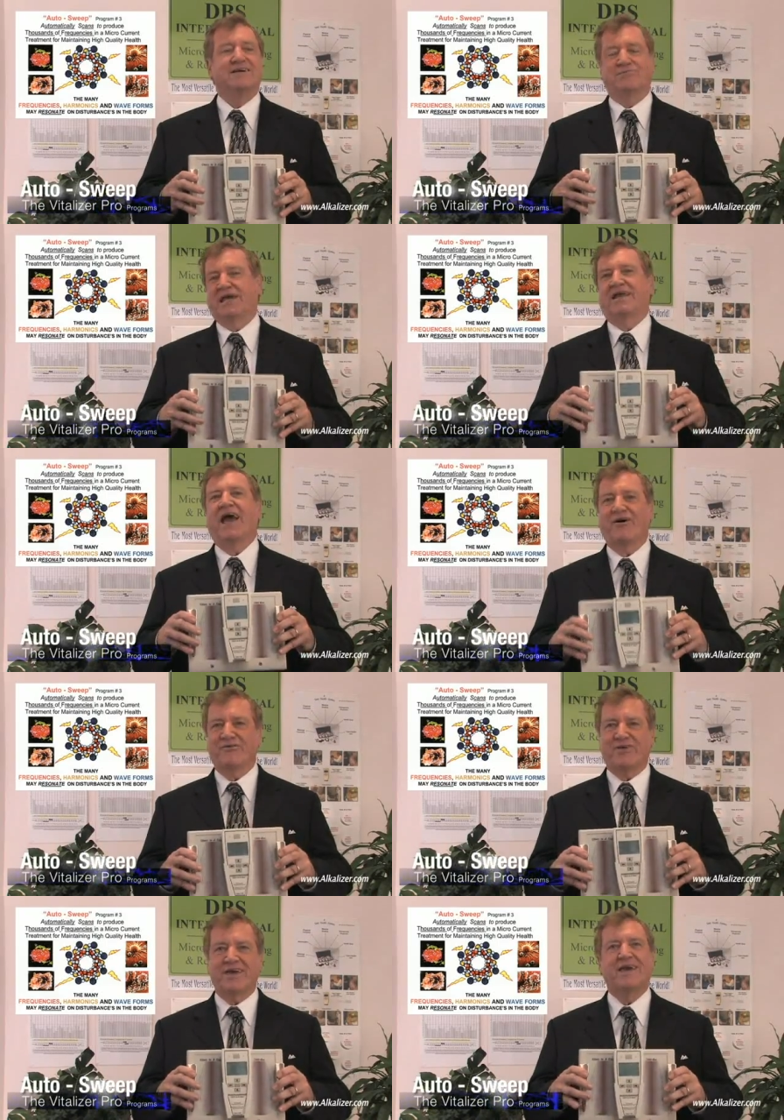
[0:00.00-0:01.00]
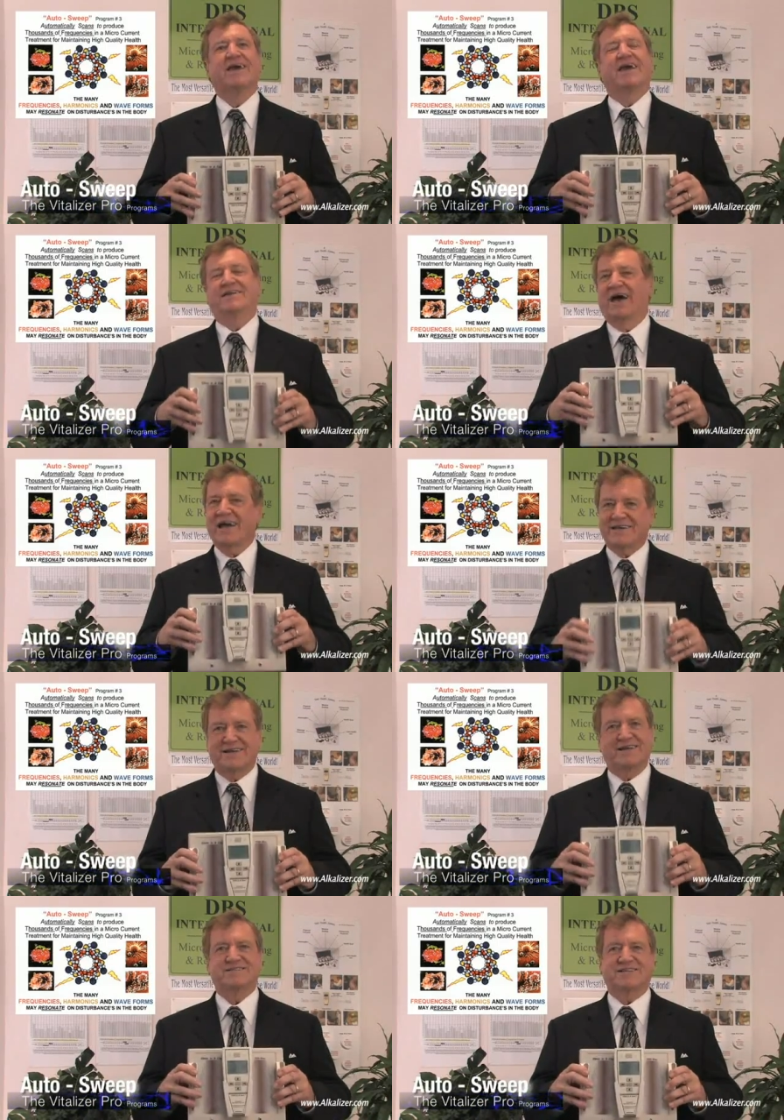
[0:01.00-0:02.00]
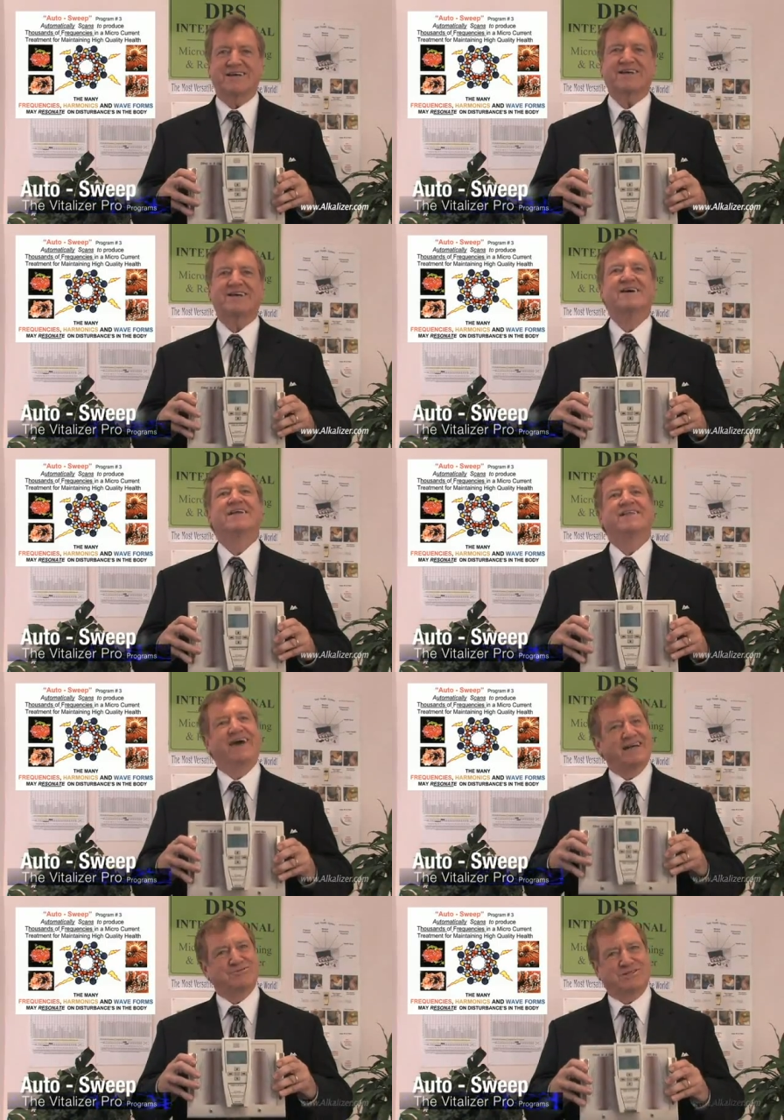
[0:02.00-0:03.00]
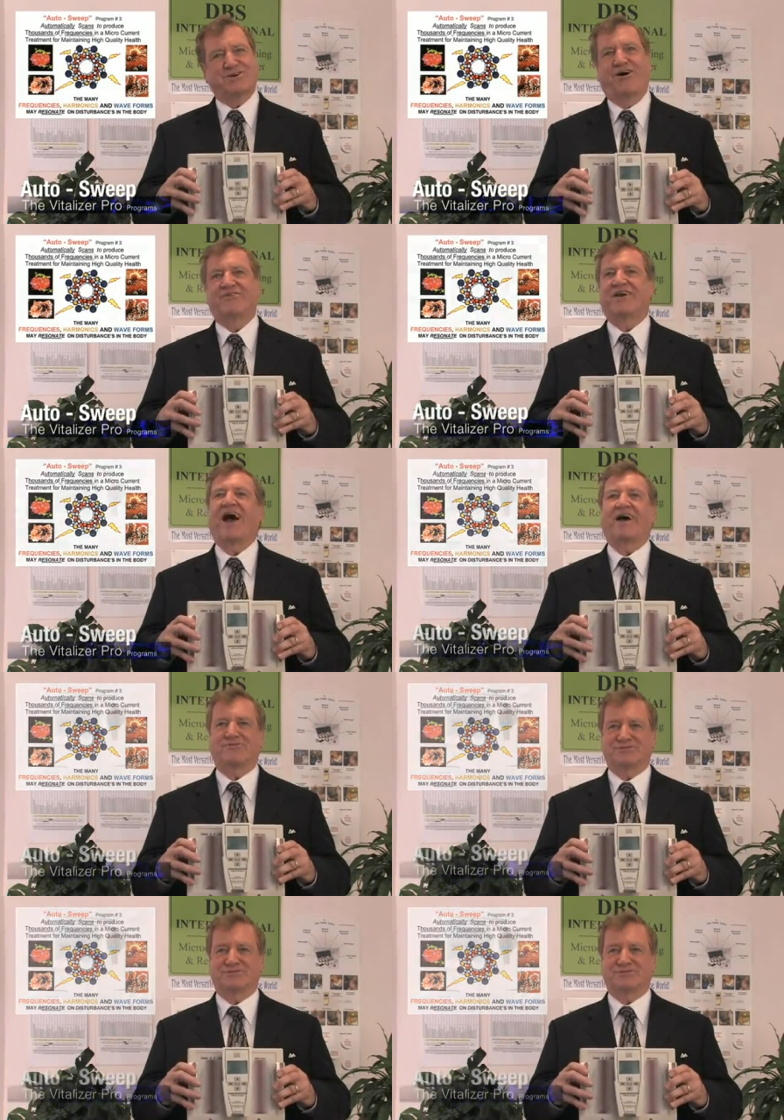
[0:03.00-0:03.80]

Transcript: being healthy and not getting sick? That's what's called the auto